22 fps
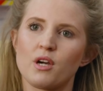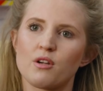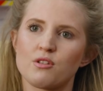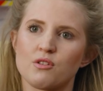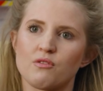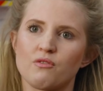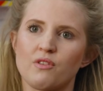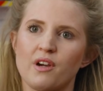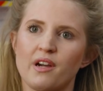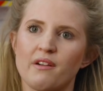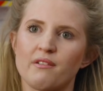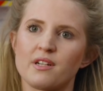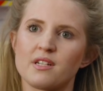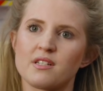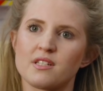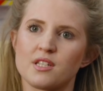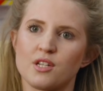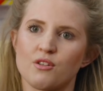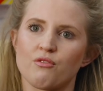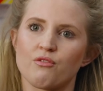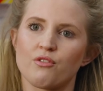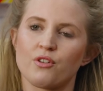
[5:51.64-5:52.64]
go to various
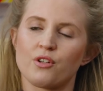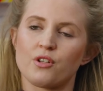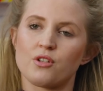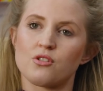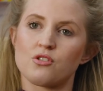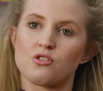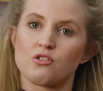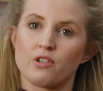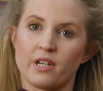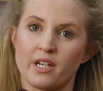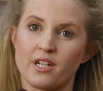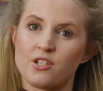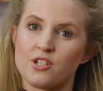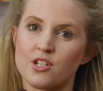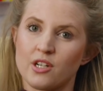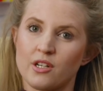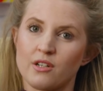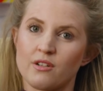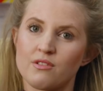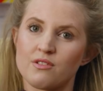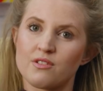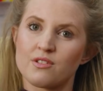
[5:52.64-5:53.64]
different trade
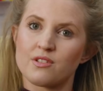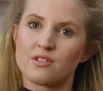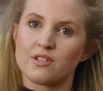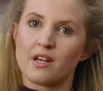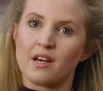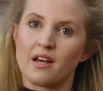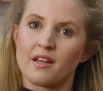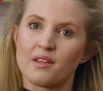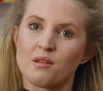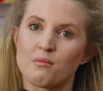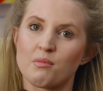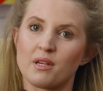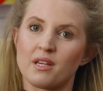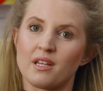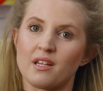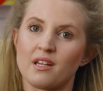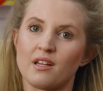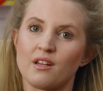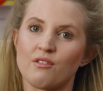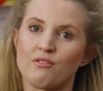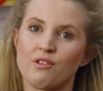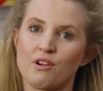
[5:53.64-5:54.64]
shows at the
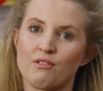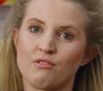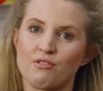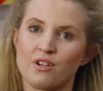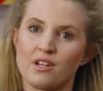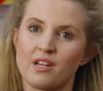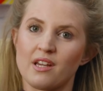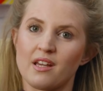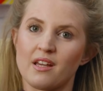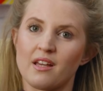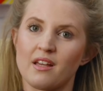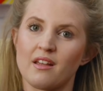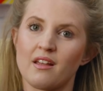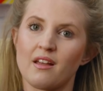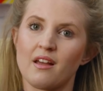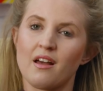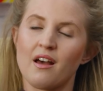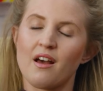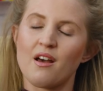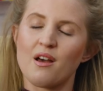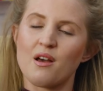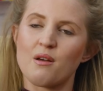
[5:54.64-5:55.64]
beginning of every year.
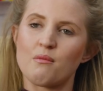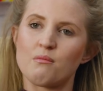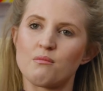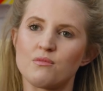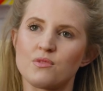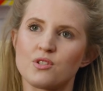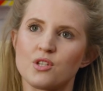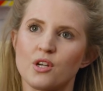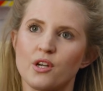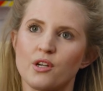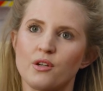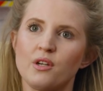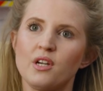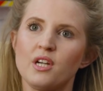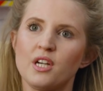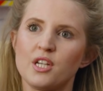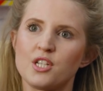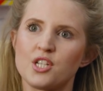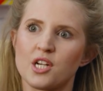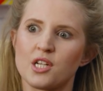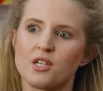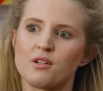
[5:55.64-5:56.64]
So
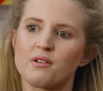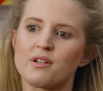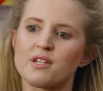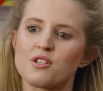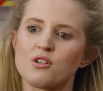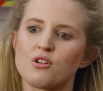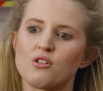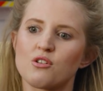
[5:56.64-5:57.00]
January's